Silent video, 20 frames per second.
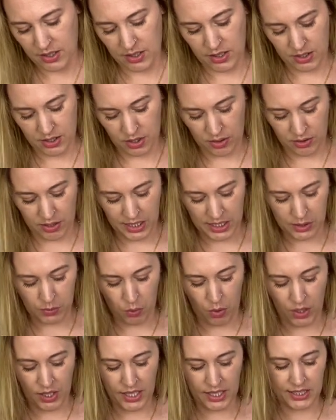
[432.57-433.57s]
So this
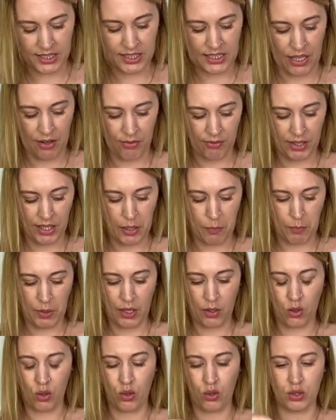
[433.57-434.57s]
one is definitely a bit
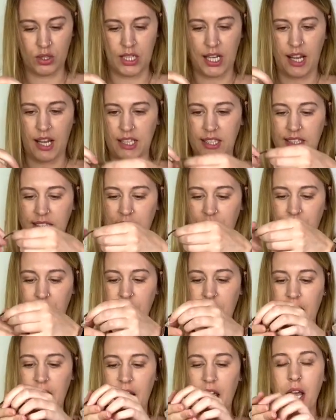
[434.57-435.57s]
older. It's
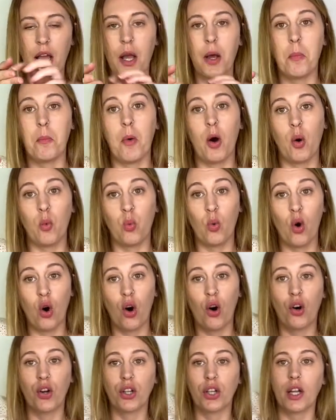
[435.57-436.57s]
definitely more
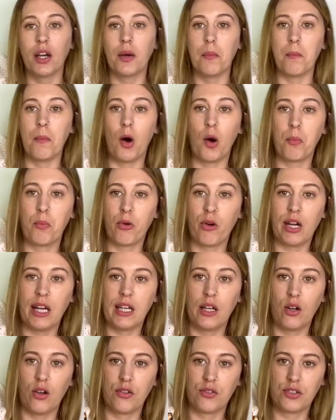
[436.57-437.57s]
worn, more
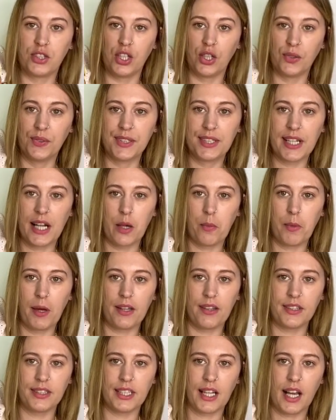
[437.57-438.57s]
pre-loved. You can tell by
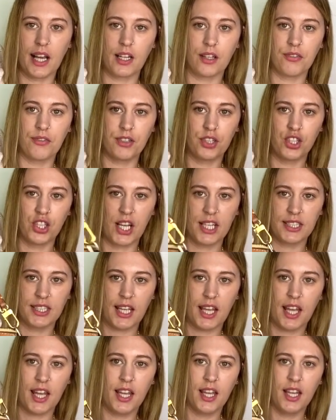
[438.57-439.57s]
the dark
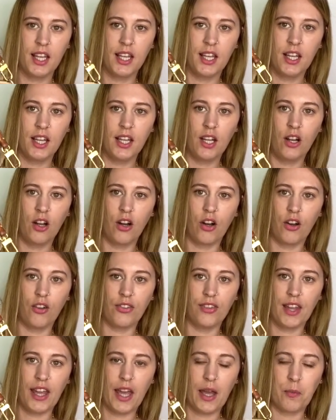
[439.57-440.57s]
fachetta
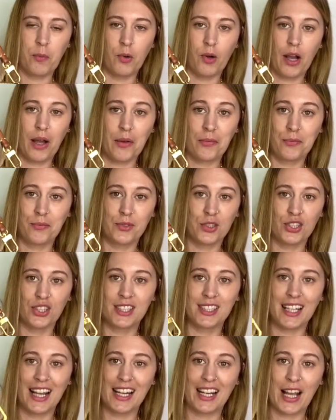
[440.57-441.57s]
on there, but I
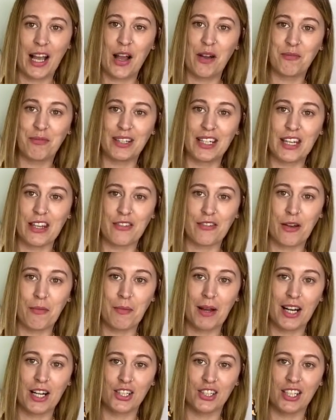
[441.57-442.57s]
can't believe I
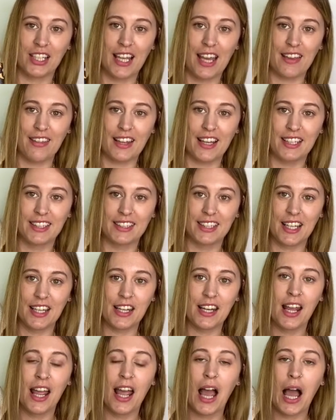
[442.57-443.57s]
managed to get this.
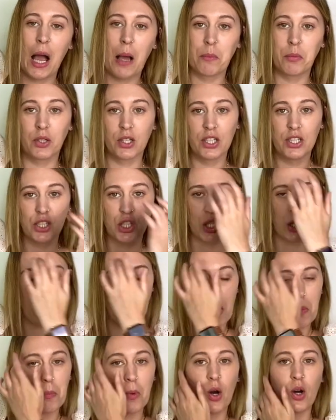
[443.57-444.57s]
And I'm gonna do
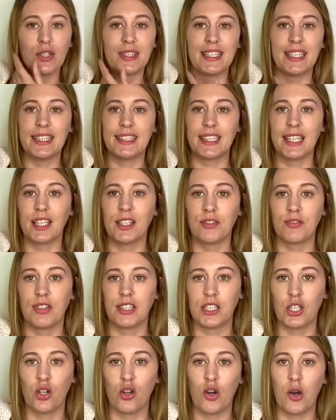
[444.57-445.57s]
a more detailed
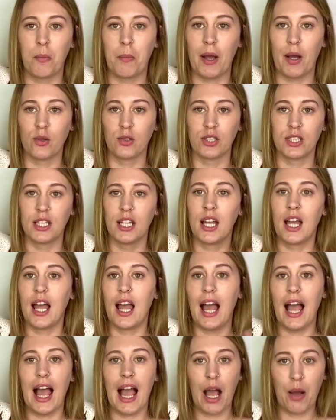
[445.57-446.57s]
video about
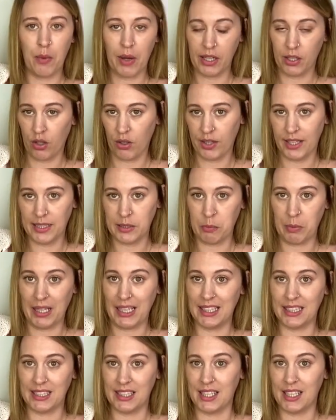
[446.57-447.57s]
how I got these
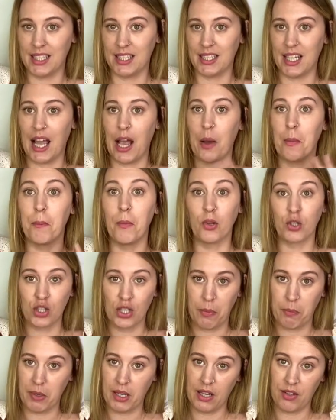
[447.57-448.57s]
pieces, how much I
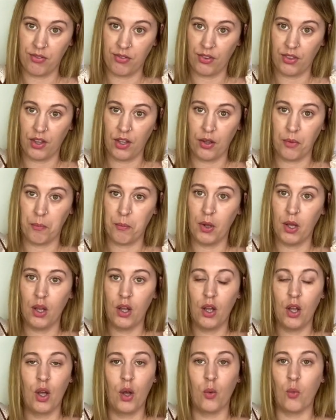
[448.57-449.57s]
paid for them,
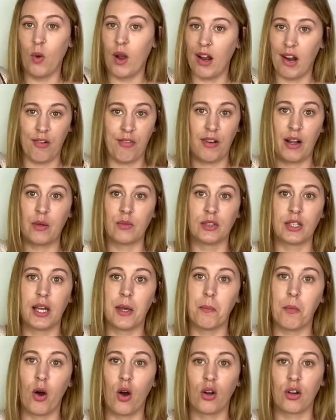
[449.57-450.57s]
where I found
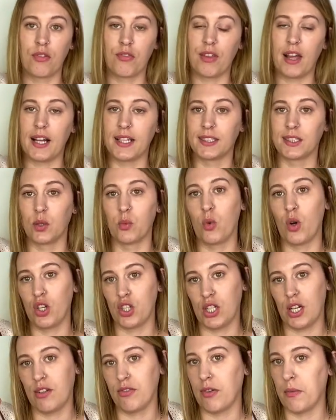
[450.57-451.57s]
them, all of that. So
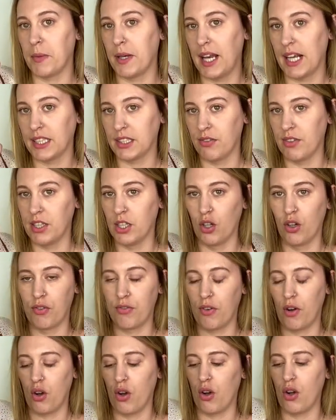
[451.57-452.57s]
watch out for my next video
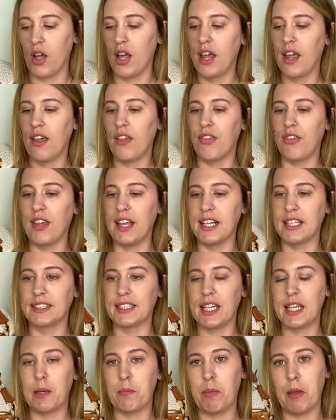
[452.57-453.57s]
for these
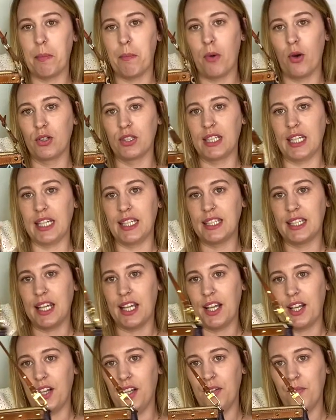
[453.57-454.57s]
in a bit more
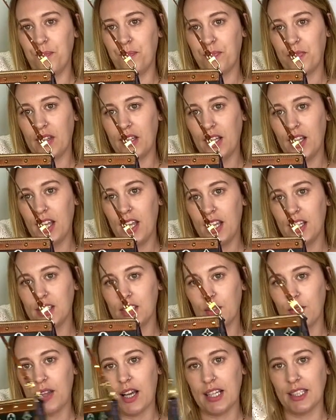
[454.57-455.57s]
detail.
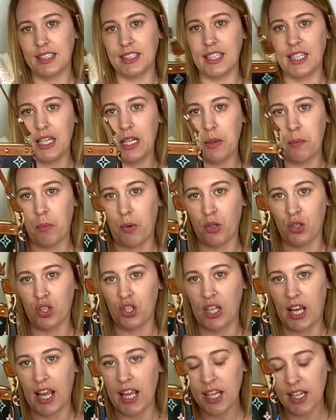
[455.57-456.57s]
So that's the
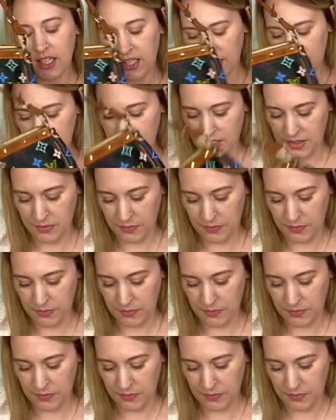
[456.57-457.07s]
pochette.